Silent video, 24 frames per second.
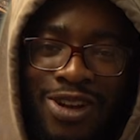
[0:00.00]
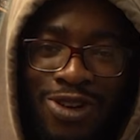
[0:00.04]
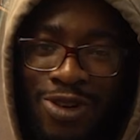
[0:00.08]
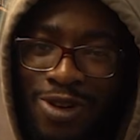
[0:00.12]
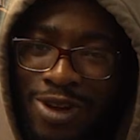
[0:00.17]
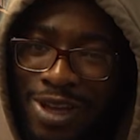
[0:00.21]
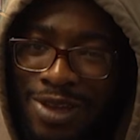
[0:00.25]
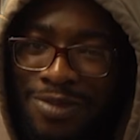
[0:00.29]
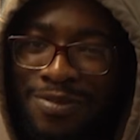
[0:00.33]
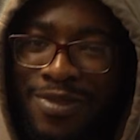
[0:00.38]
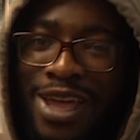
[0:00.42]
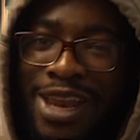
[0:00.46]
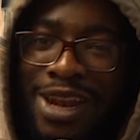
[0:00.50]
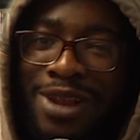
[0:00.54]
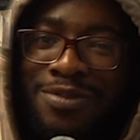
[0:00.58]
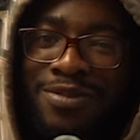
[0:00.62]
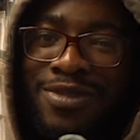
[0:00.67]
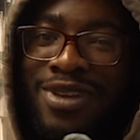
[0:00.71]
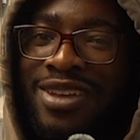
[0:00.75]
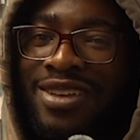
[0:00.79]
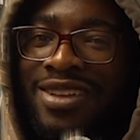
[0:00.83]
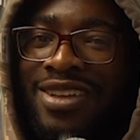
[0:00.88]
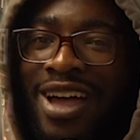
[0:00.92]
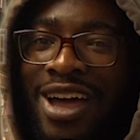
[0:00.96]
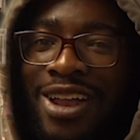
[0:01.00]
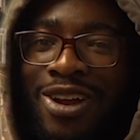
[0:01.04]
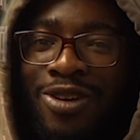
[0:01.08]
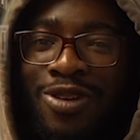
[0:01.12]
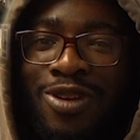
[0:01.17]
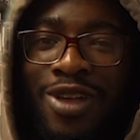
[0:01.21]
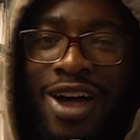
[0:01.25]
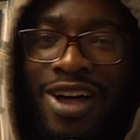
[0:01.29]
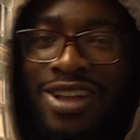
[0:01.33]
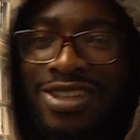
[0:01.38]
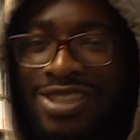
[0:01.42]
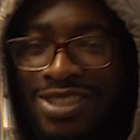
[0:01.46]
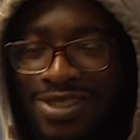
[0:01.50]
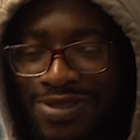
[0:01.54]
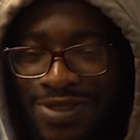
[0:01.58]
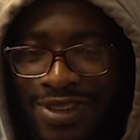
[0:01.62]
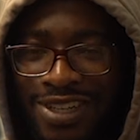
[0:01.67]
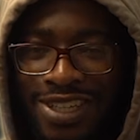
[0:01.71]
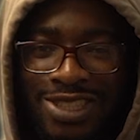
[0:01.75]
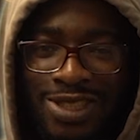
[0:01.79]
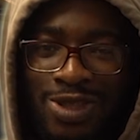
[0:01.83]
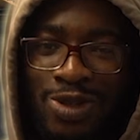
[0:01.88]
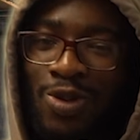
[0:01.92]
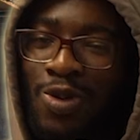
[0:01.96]
Don't get mad at me. I know y'all just
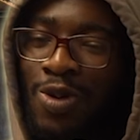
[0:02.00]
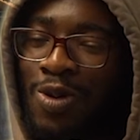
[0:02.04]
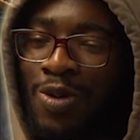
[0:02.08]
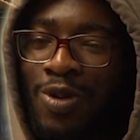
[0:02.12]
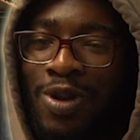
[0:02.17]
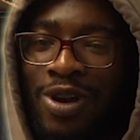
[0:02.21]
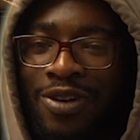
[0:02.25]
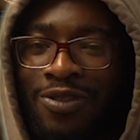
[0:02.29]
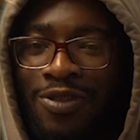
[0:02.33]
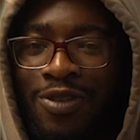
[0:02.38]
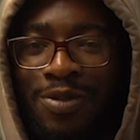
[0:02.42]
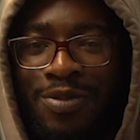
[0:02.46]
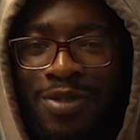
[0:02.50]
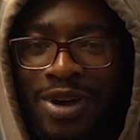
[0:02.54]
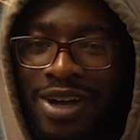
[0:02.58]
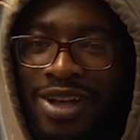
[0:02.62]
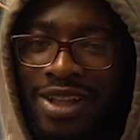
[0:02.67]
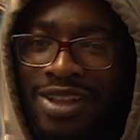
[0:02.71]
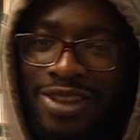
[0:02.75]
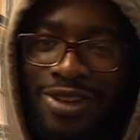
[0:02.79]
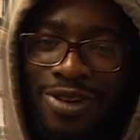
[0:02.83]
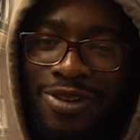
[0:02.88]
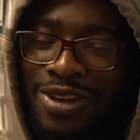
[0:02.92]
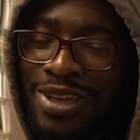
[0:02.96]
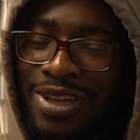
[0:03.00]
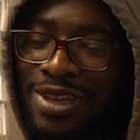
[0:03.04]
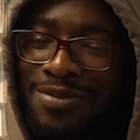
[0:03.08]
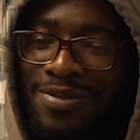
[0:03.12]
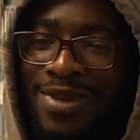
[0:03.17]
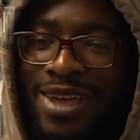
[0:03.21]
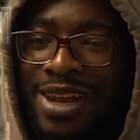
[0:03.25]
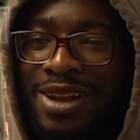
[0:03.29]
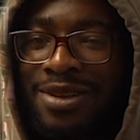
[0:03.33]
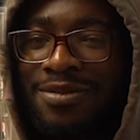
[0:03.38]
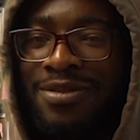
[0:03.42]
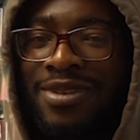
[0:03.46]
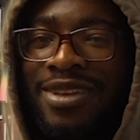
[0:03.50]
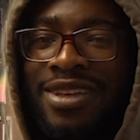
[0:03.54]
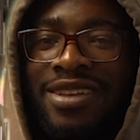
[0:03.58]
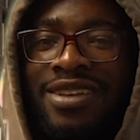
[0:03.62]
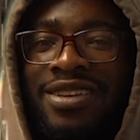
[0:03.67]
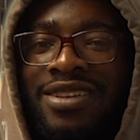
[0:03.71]
finished school or whatever, but don't get mad at me.